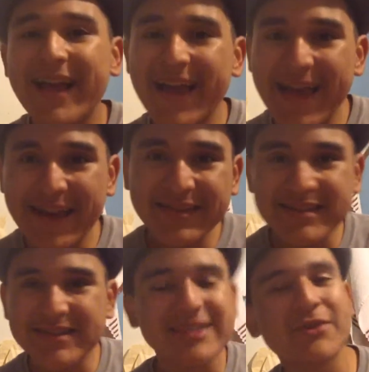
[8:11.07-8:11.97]
And
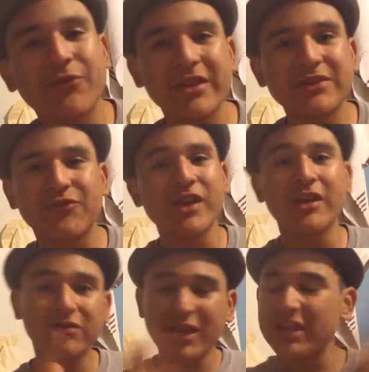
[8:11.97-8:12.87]
this does it for this
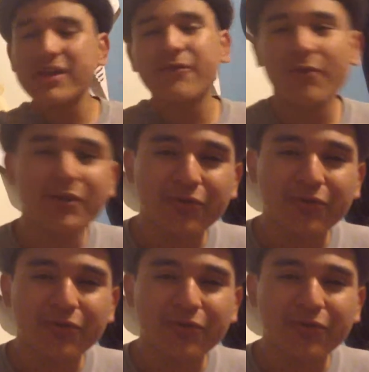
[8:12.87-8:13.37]
video. Thank you everyone